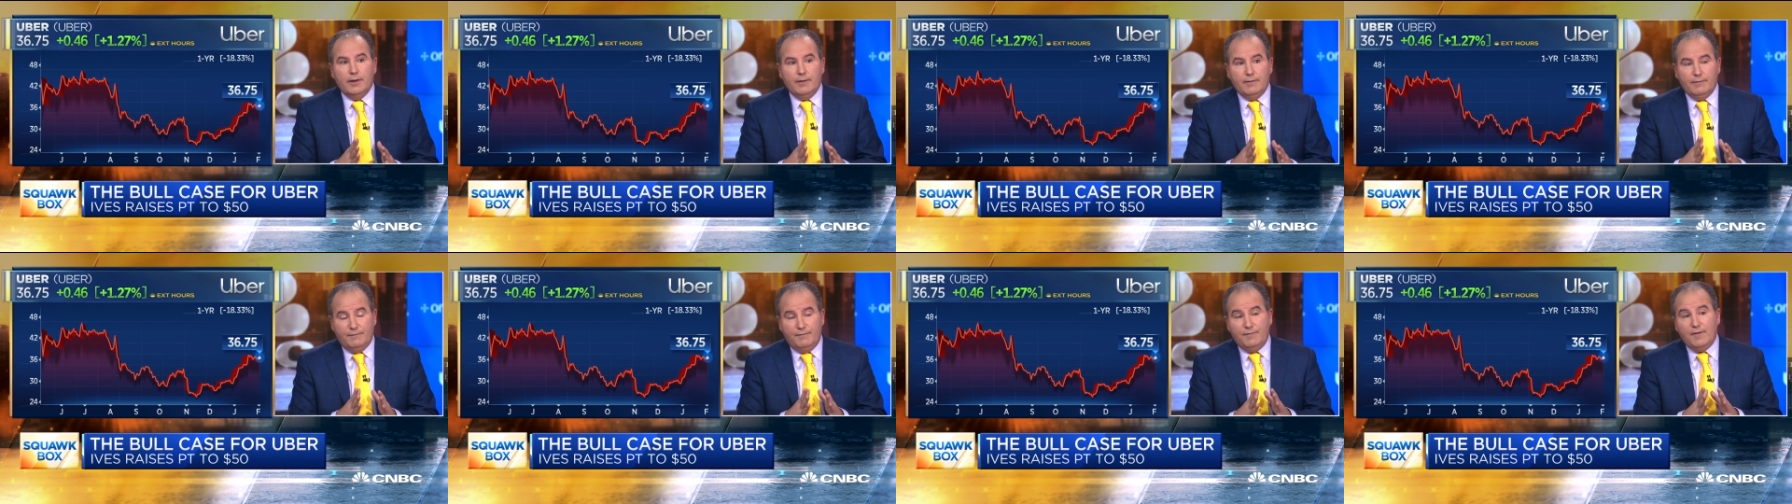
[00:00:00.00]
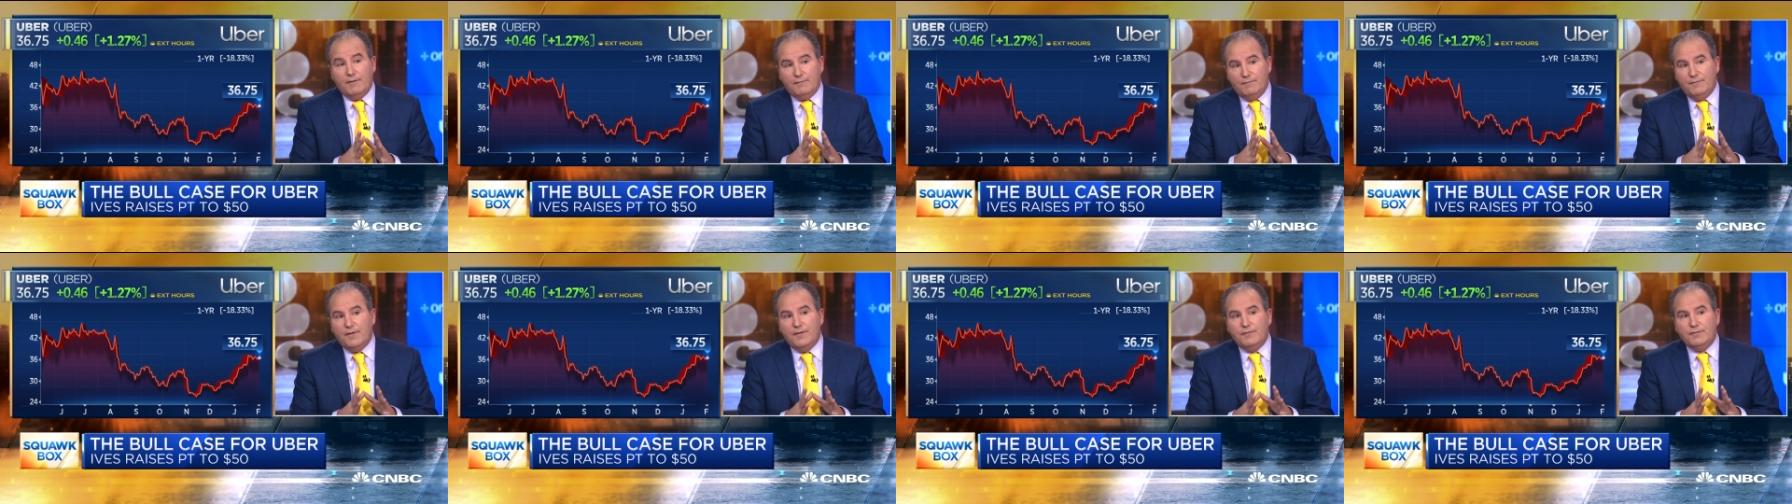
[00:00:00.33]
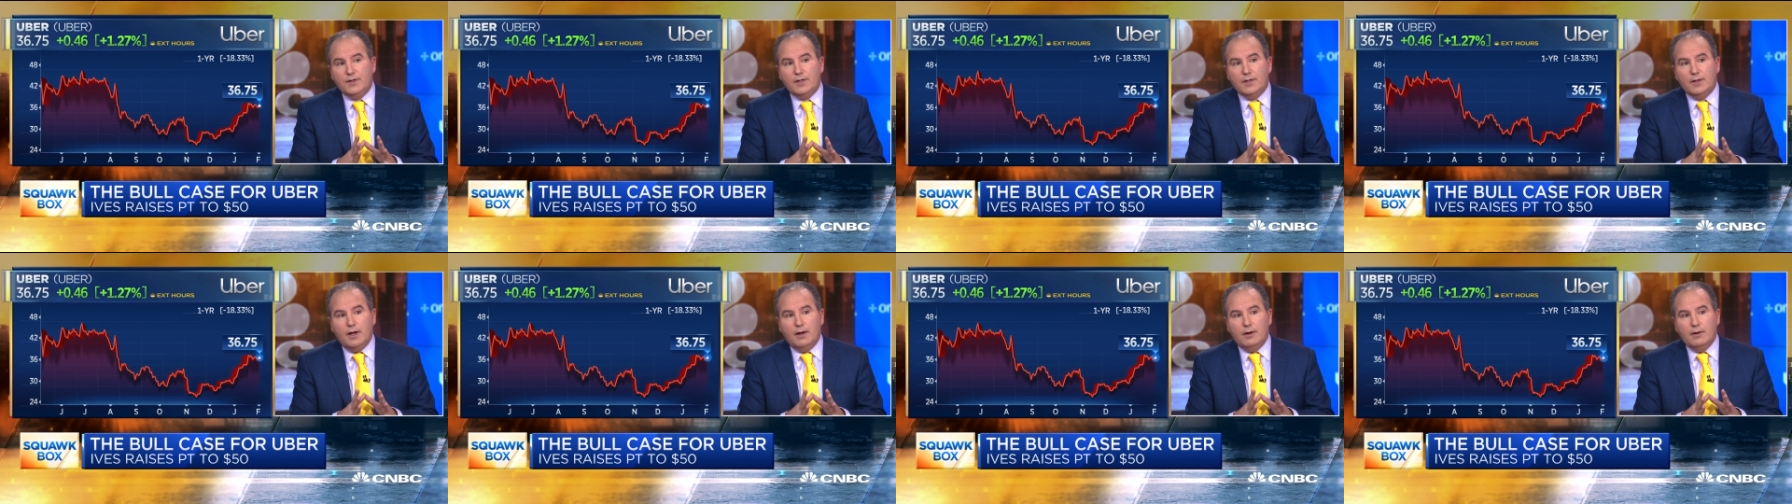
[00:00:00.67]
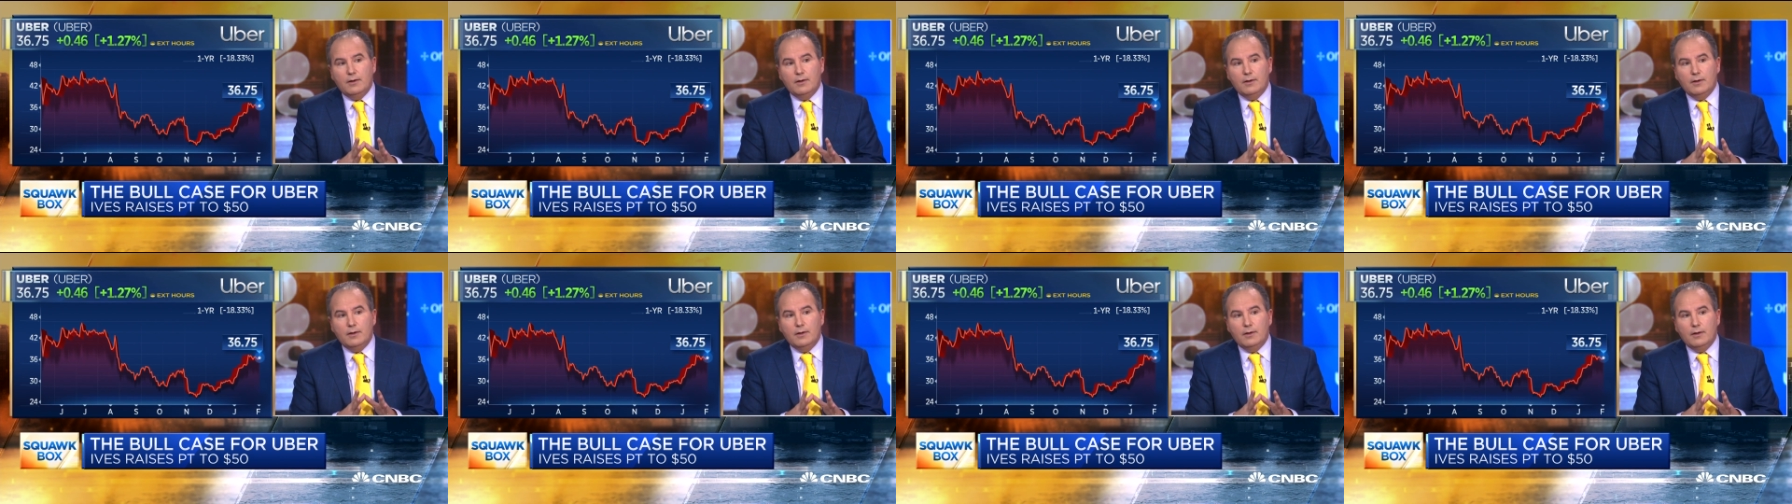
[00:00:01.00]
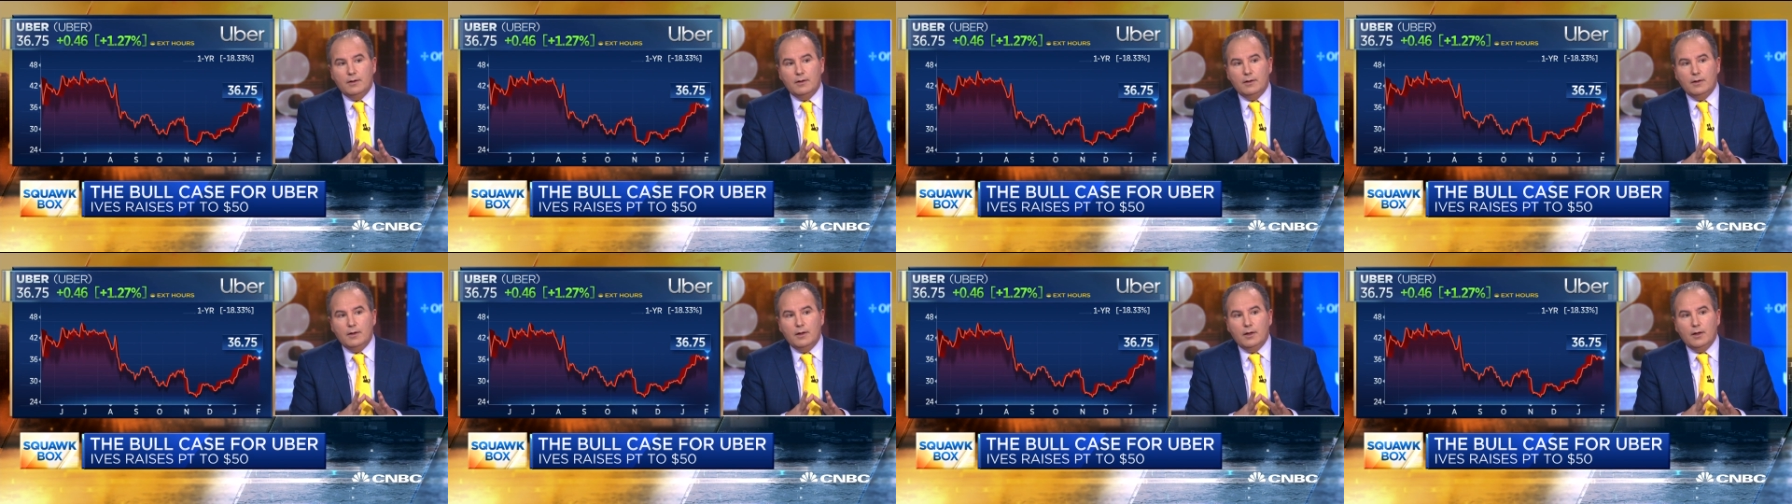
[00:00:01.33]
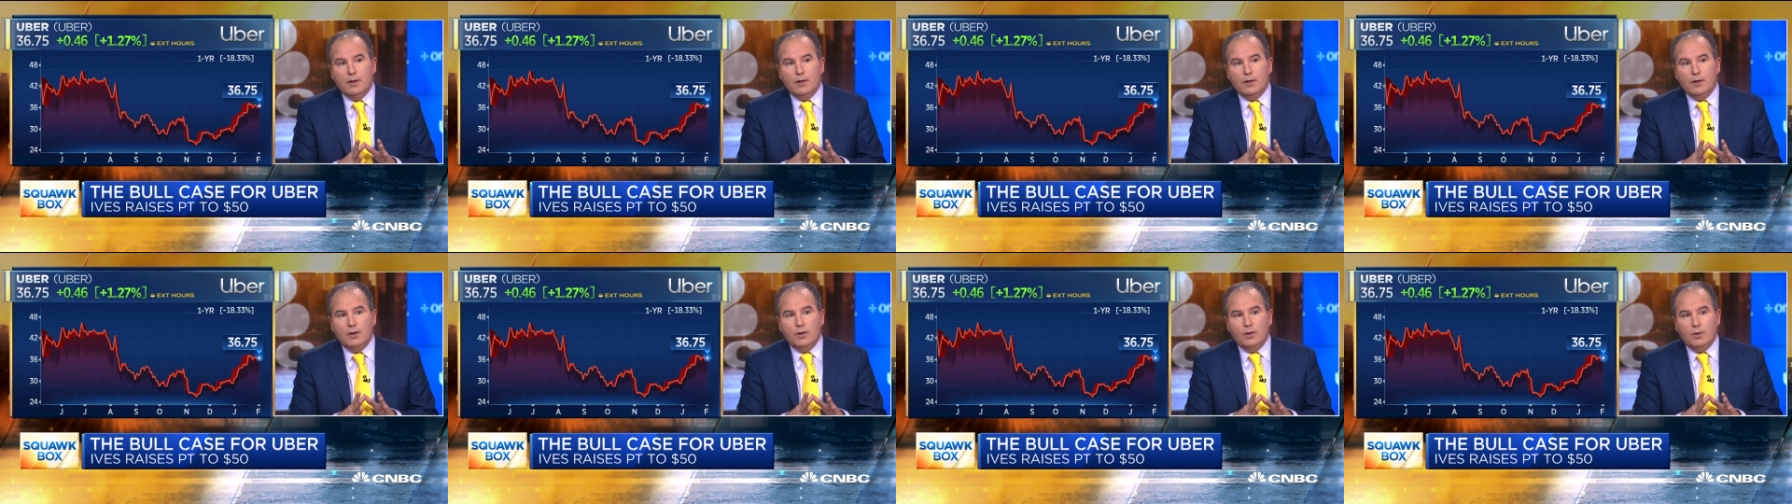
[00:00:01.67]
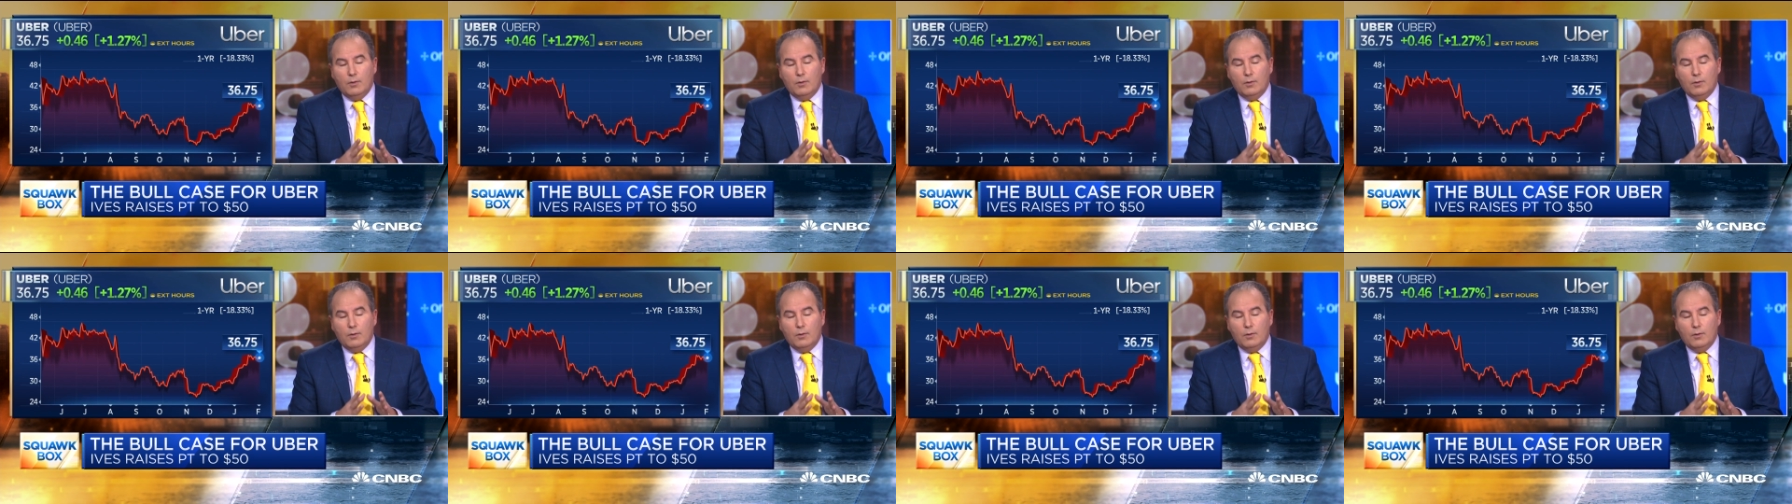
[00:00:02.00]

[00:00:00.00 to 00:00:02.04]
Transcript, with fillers: Fifty. 50 how quickly? 12 months?